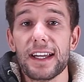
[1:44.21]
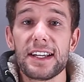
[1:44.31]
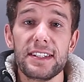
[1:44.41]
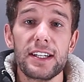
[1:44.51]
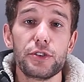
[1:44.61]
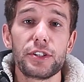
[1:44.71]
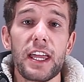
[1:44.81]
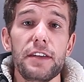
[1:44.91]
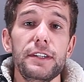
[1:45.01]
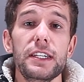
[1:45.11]
a 1900
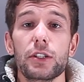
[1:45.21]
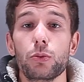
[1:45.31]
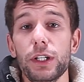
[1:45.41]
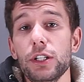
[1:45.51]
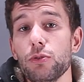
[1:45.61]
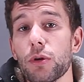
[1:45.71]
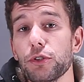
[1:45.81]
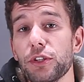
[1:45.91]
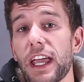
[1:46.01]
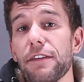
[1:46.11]
kV, a
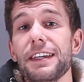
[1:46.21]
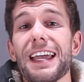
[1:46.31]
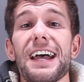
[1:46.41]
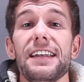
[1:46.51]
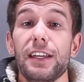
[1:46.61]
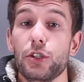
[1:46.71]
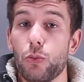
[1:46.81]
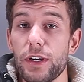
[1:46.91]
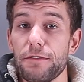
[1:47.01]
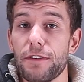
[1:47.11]
2200 kV and a
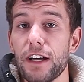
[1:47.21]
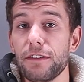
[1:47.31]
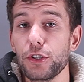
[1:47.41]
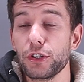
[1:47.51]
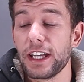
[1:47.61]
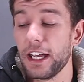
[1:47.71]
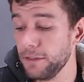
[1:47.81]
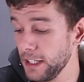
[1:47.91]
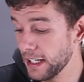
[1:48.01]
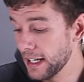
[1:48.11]
2500
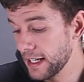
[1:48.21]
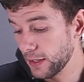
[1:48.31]
kV.